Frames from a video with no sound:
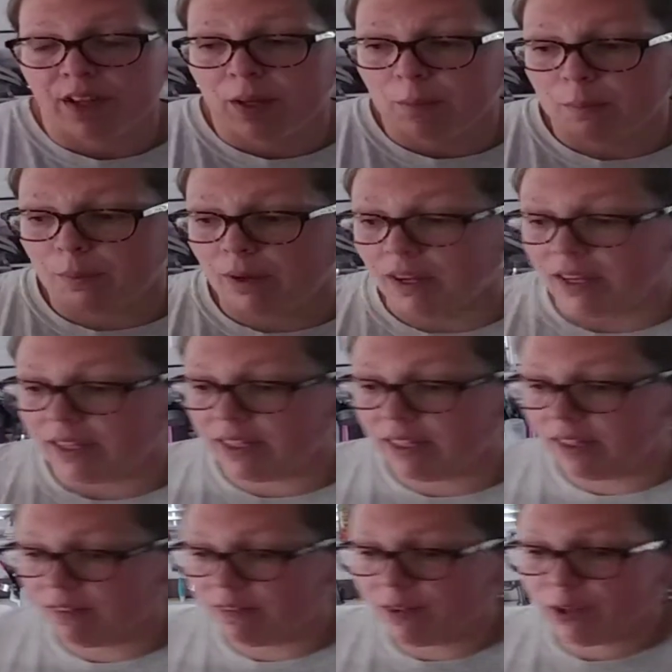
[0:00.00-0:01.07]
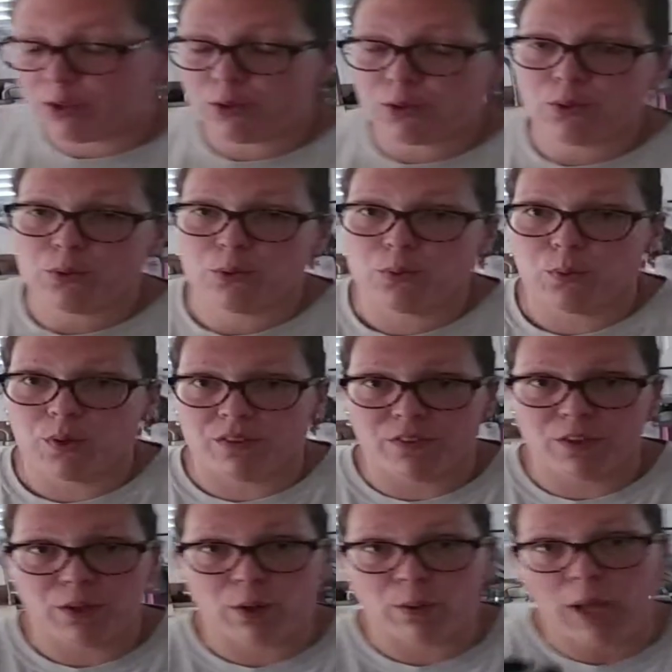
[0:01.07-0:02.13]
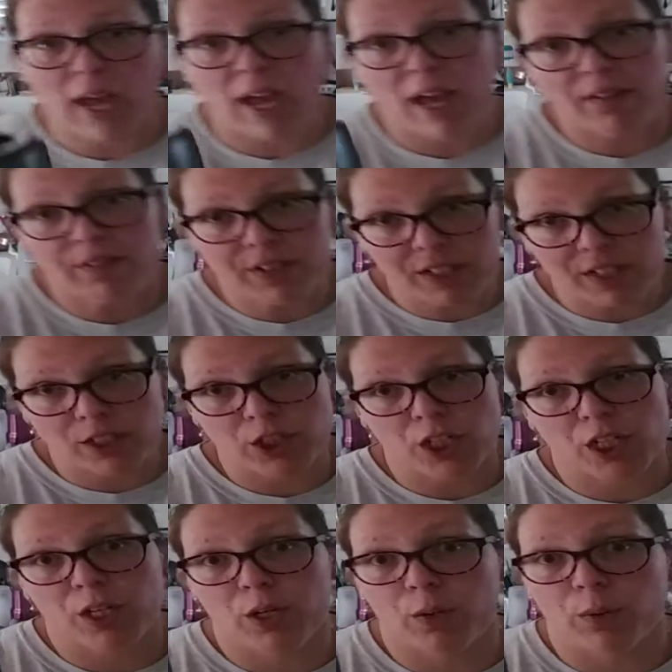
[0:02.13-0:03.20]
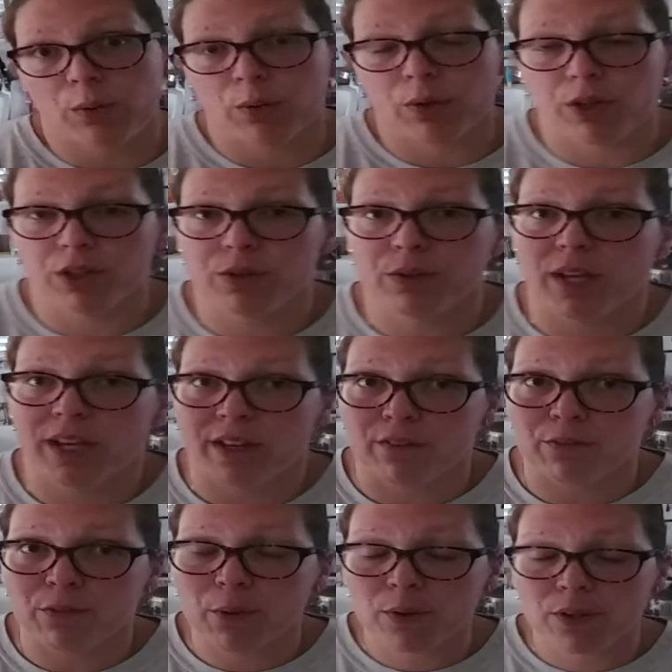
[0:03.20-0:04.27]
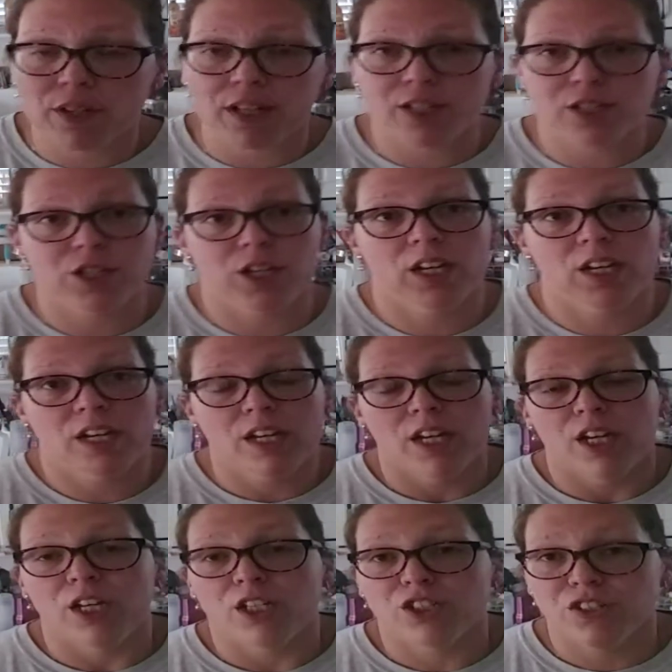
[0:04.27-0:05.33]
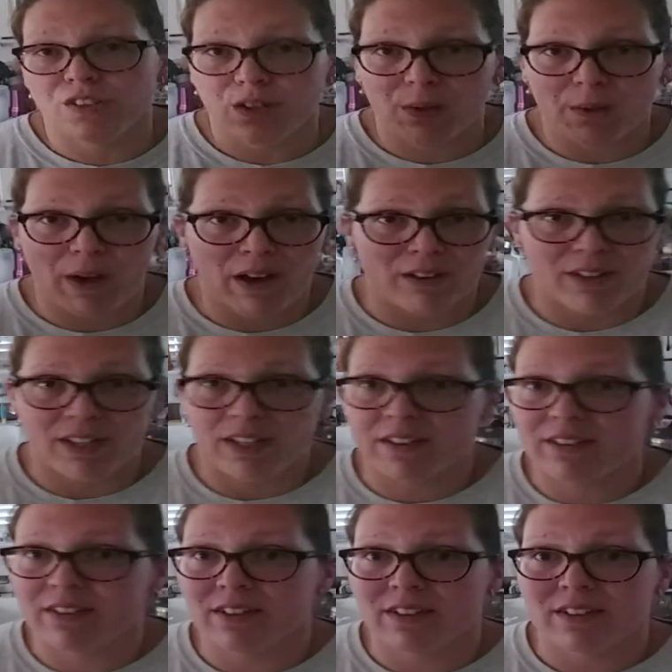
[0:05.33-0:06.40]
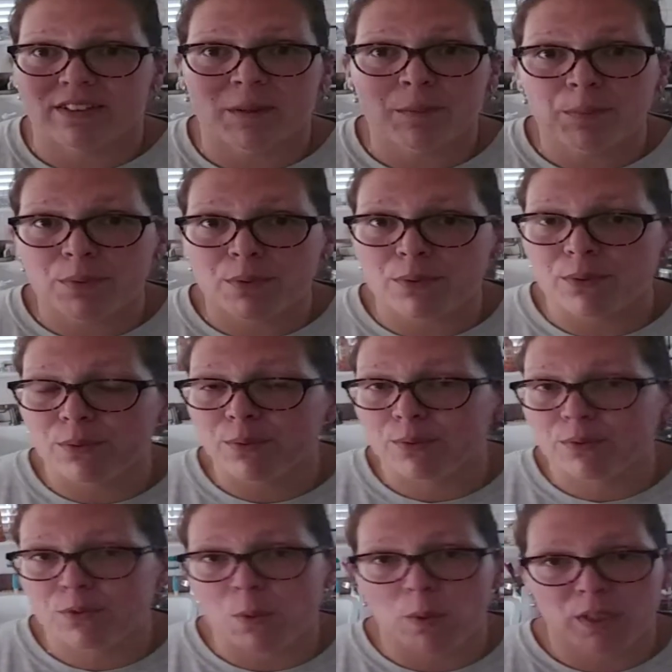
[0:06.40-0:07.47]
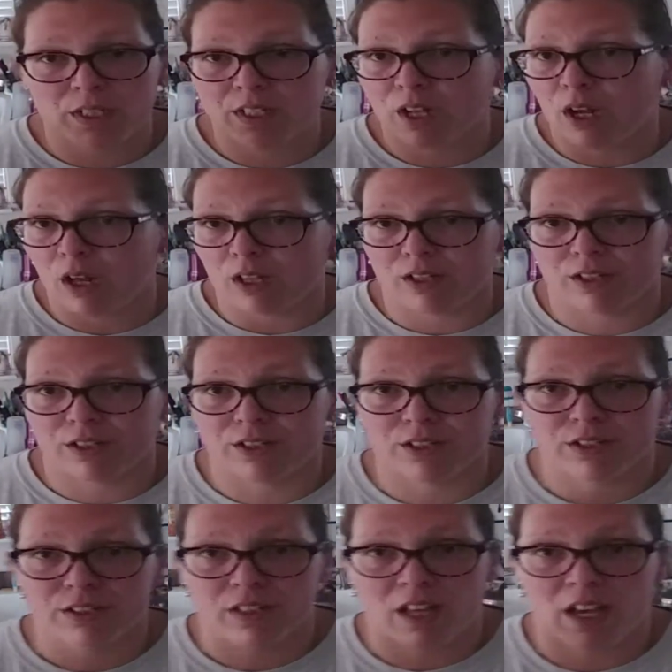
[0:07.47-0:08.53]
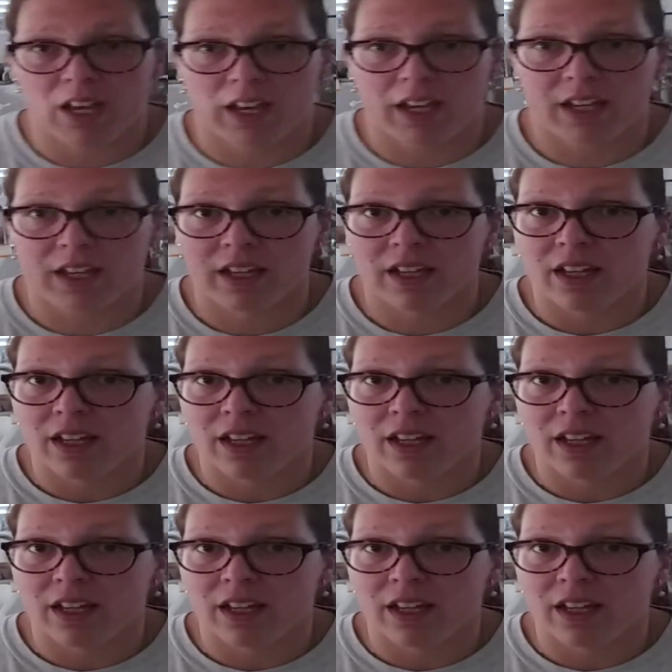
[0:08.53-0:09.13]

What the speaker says: But if you don't have a Ninja or you can't afford a Ninja, just go out and get a simple $20 like